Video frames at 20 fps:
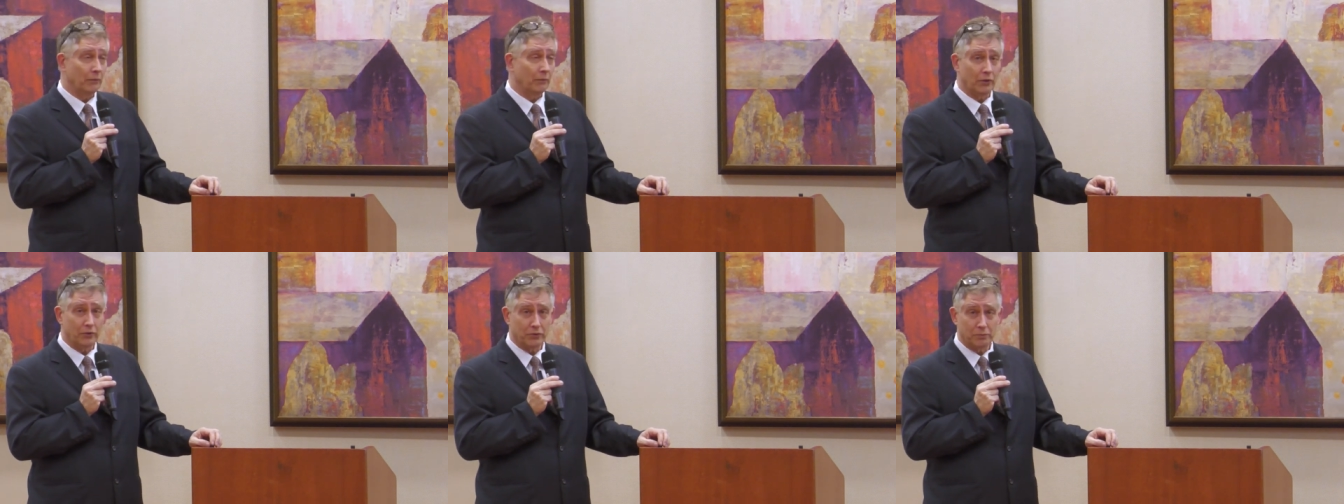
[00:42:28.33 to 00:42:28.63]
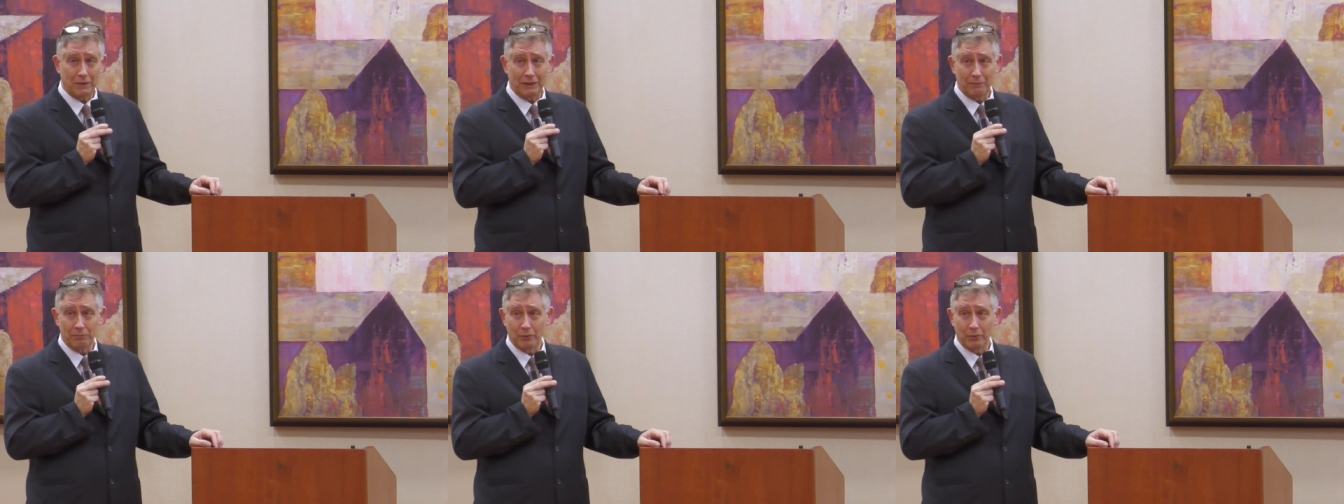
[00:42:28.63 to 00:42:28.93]

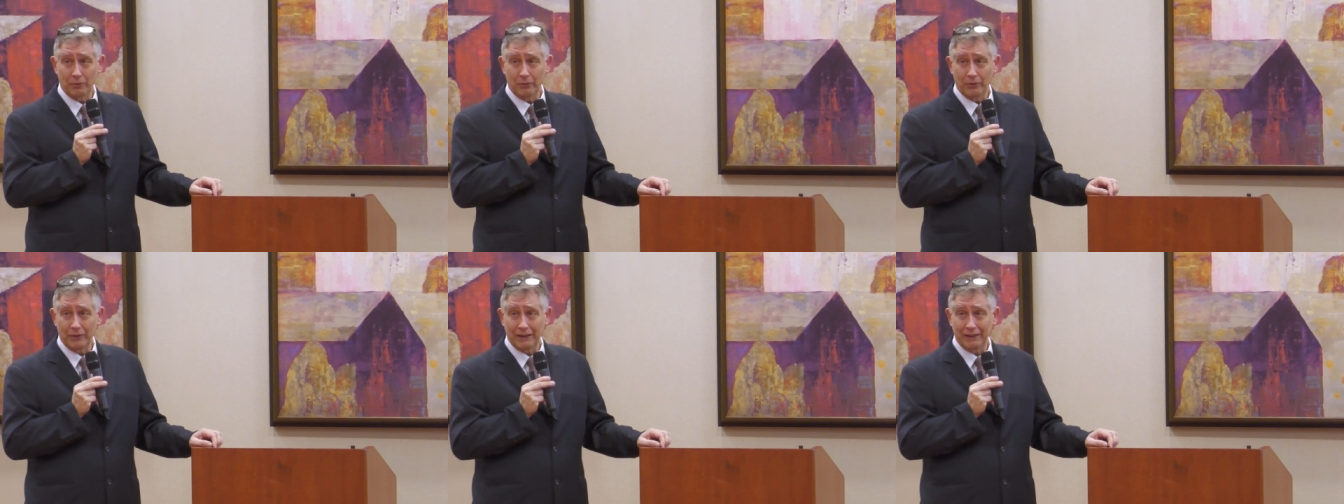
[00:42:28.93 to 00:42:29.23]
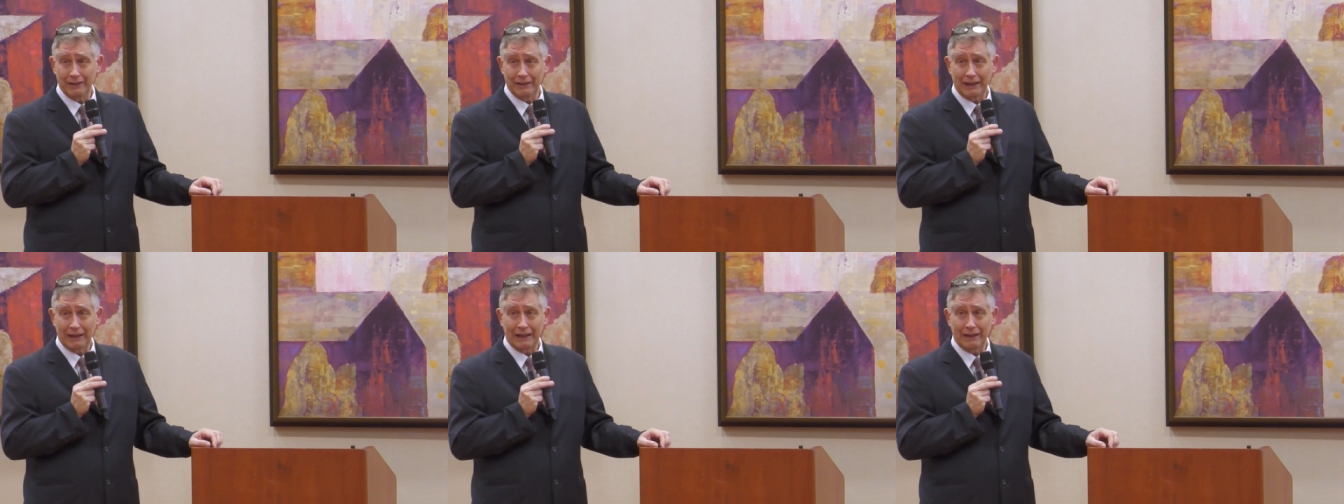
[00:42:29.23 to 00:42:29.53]
most people
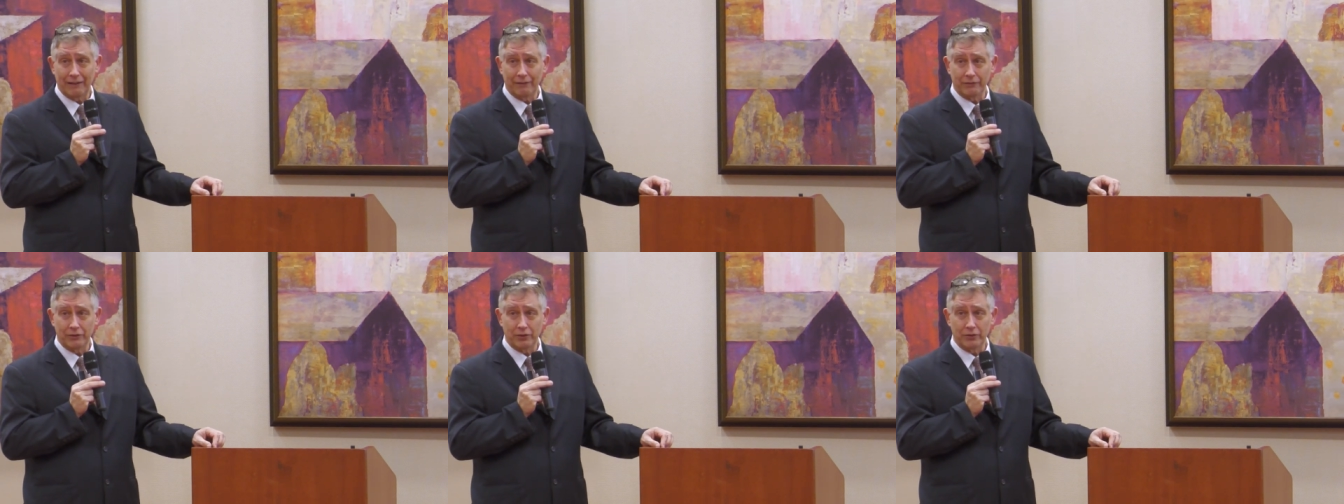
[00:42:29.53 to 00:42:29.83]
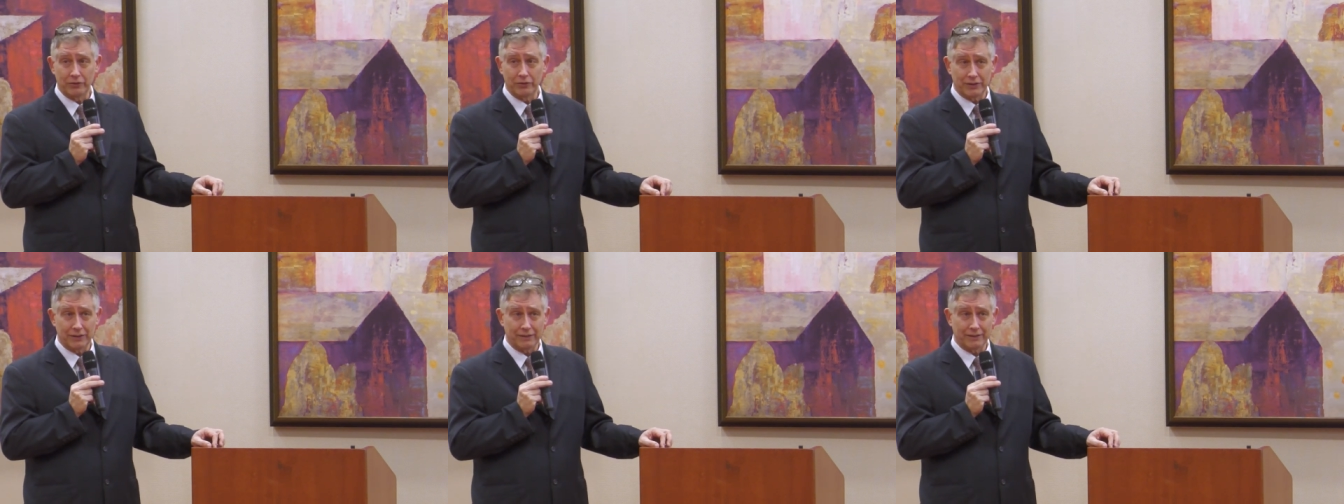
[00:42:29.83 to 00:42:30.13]
that have
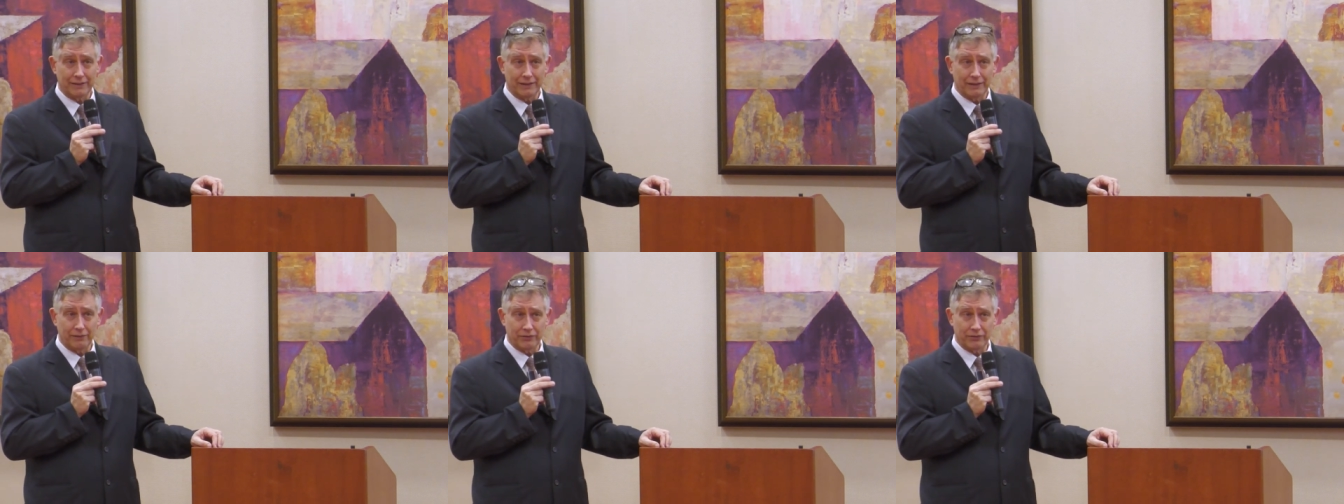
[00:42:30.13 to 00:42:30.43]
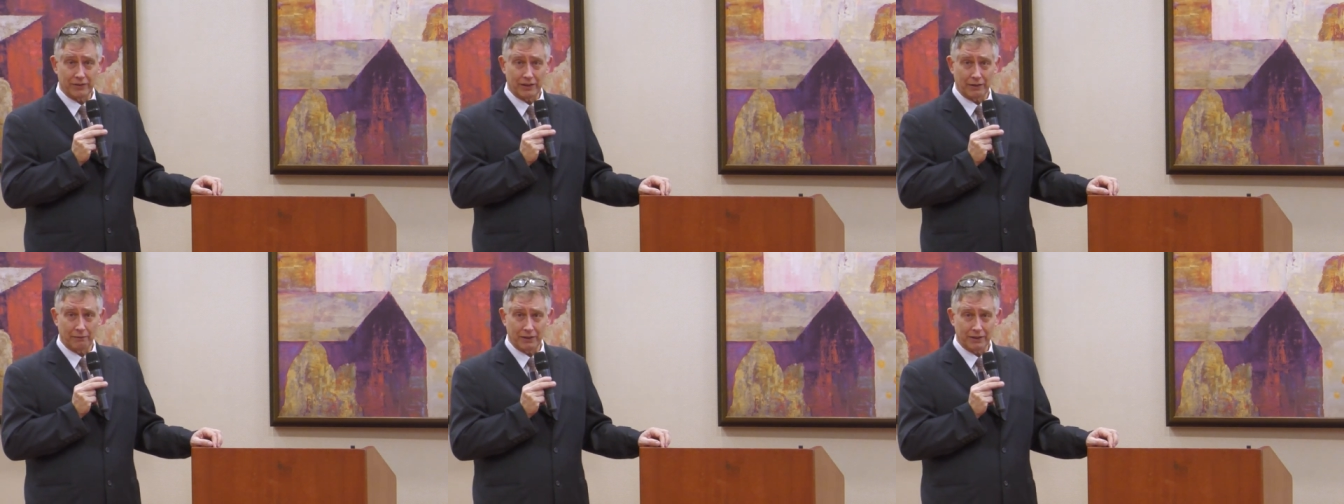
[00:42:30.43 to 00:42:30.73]
too sensitive
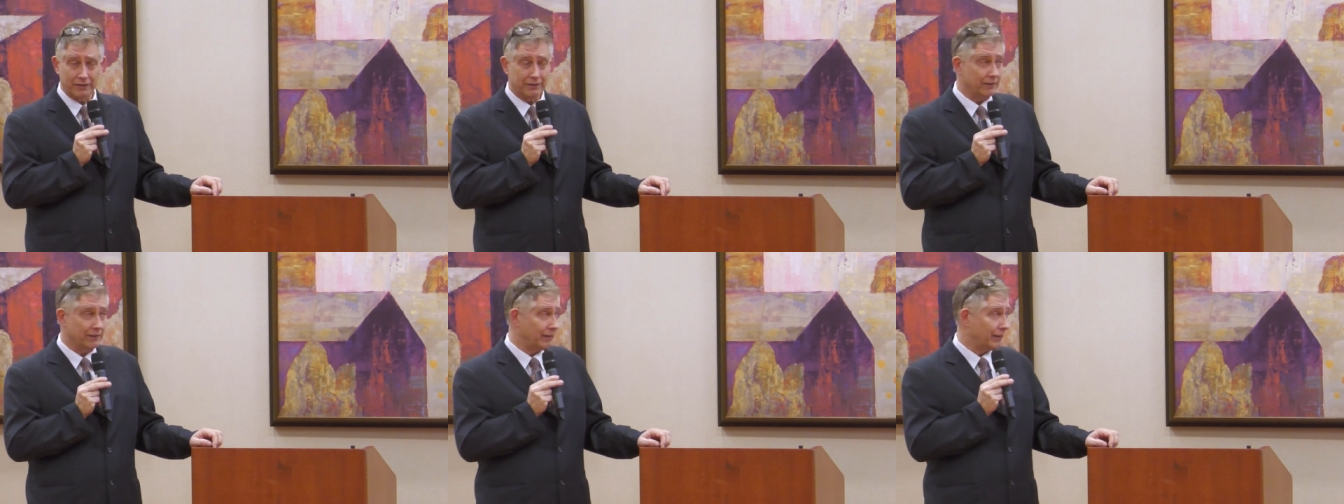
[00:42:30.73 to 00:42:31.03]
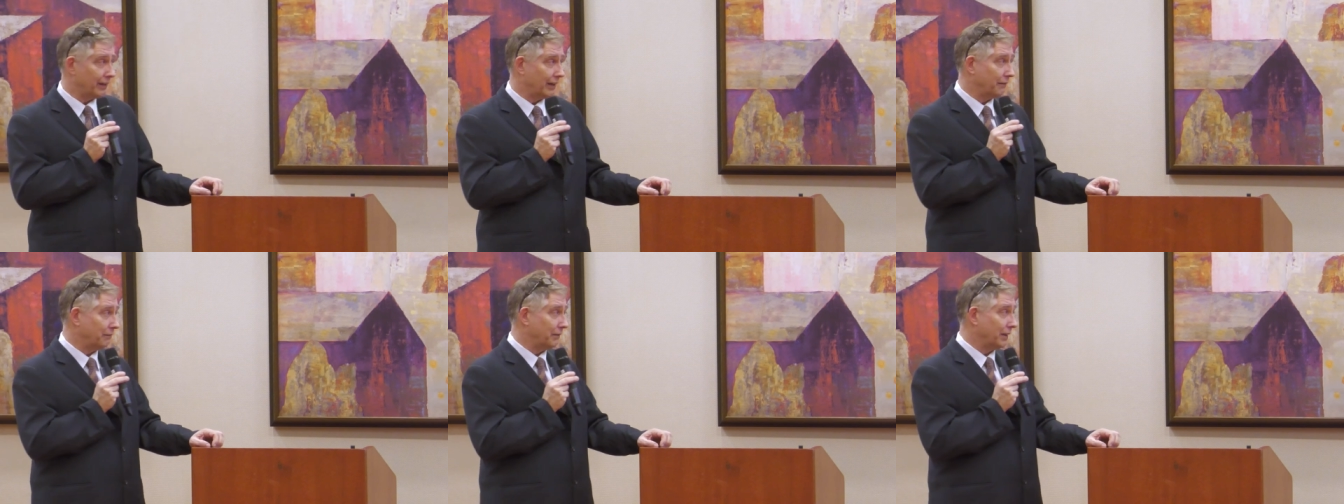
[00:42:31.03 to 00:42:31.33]
stomachs to
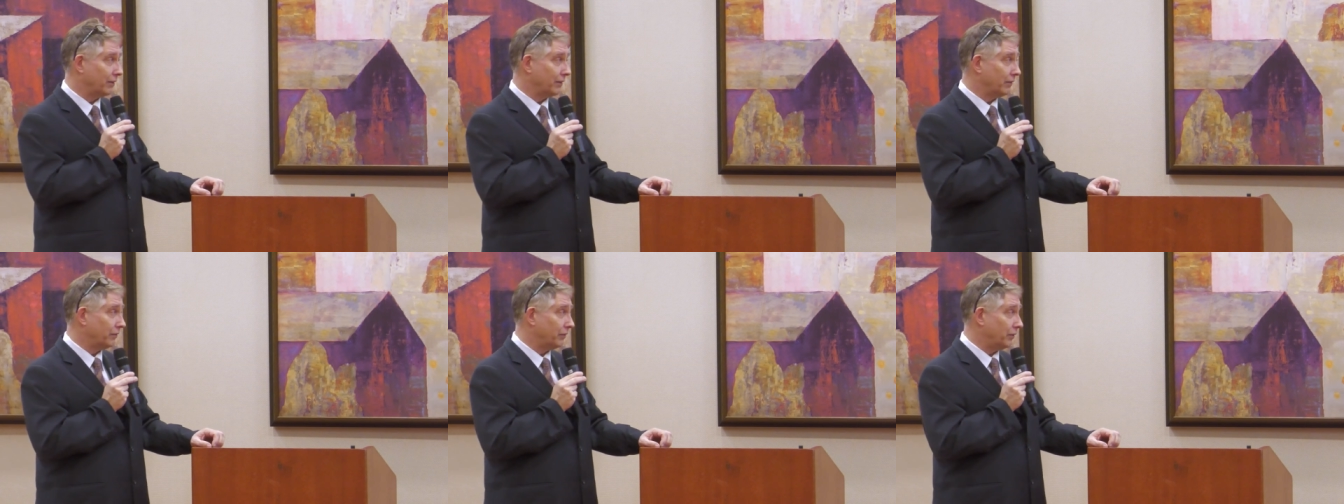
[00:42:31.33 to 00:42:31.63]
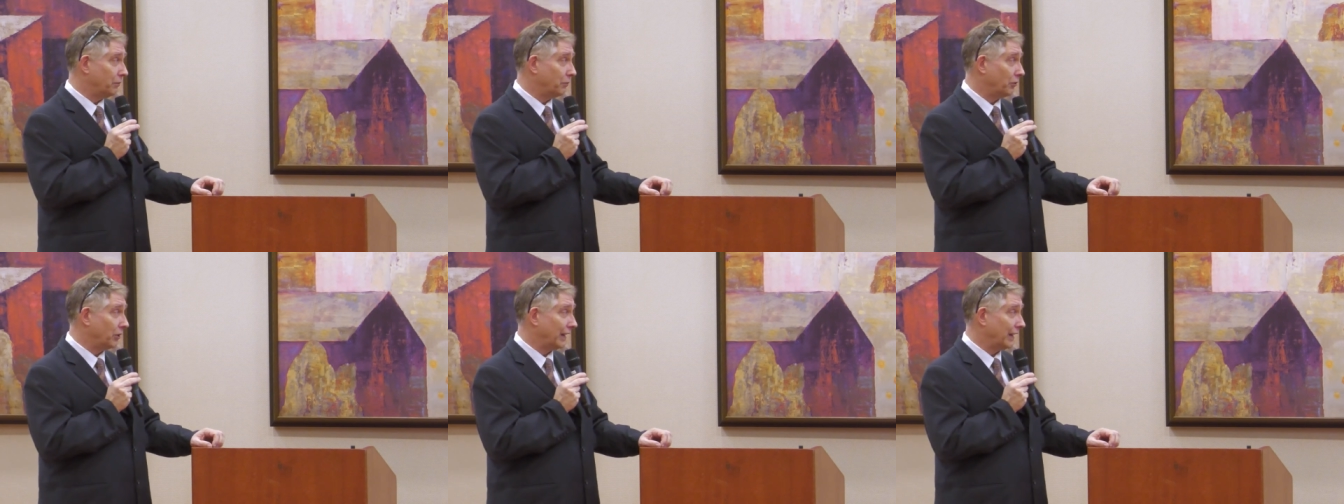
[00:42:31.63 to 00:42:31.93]
take methyl
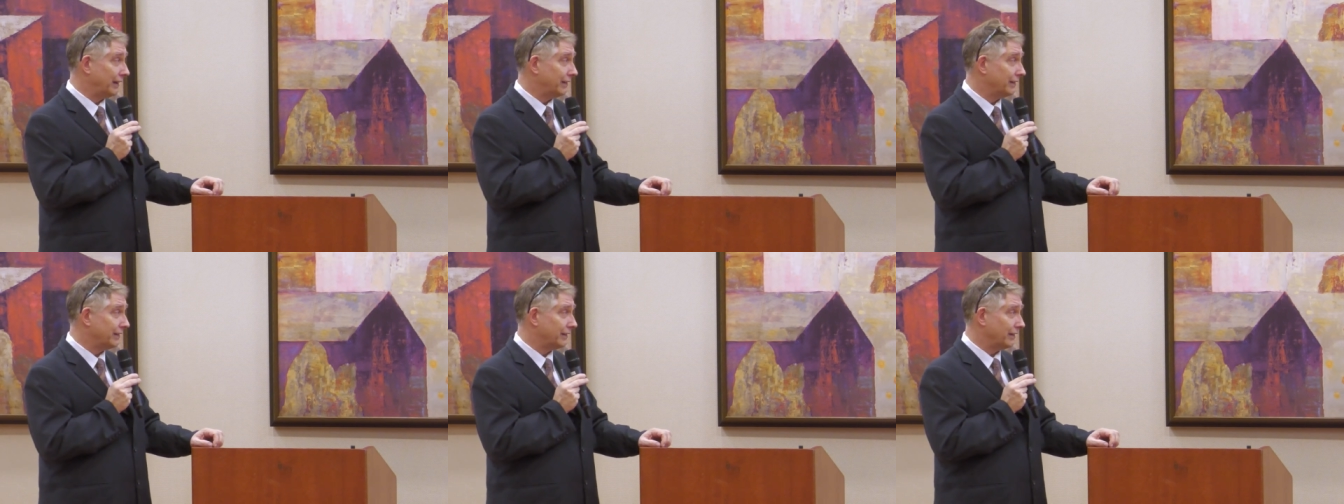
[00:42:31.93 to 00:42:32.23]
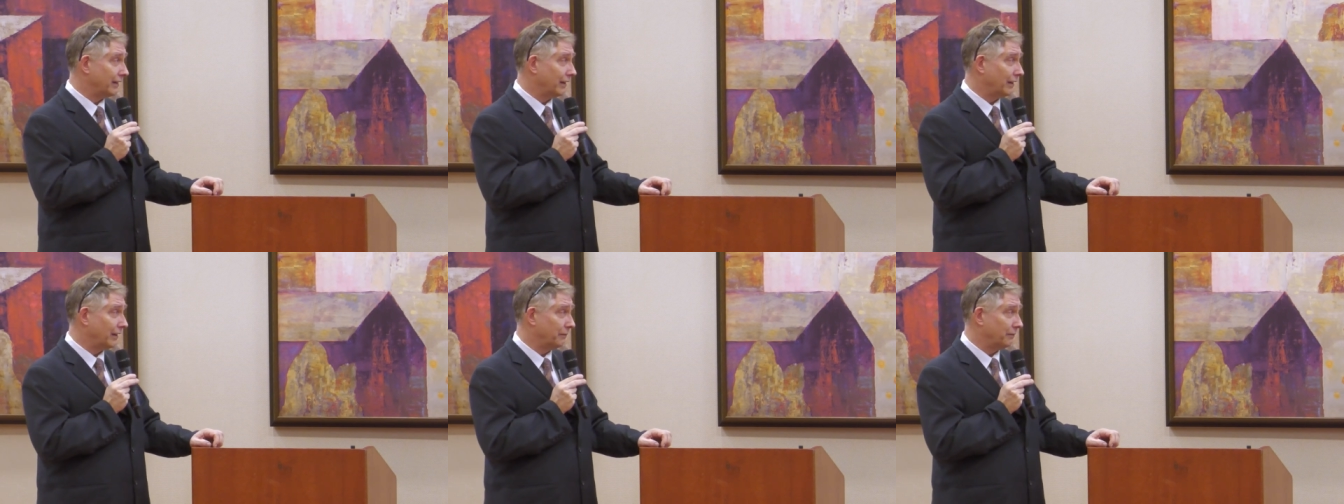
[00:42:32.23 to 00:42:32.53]

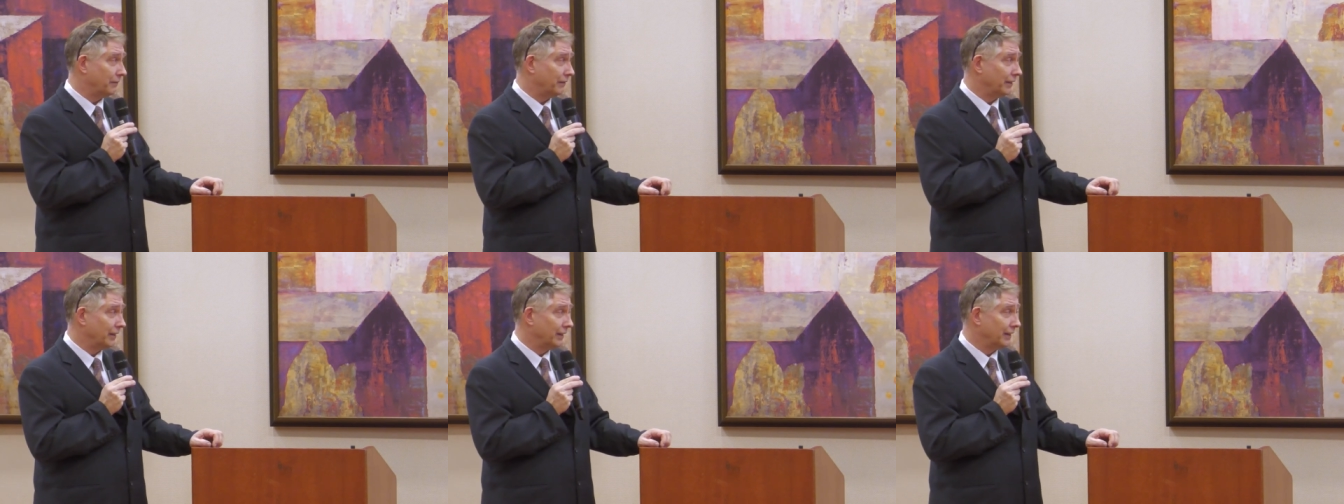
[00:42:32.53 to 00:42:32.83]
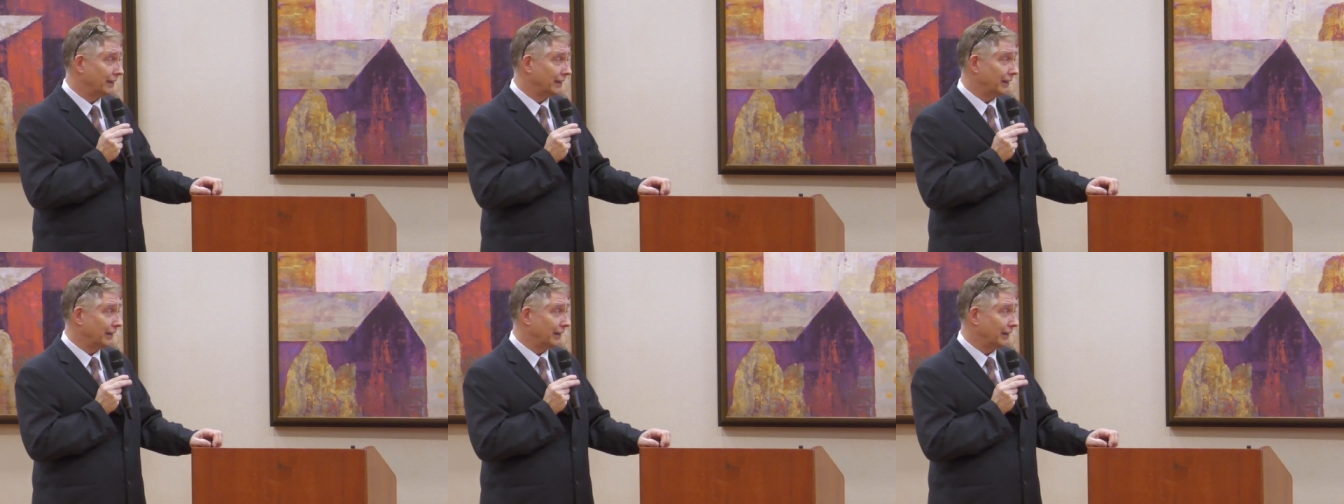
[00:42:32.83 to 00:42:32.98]
fumarates. Um,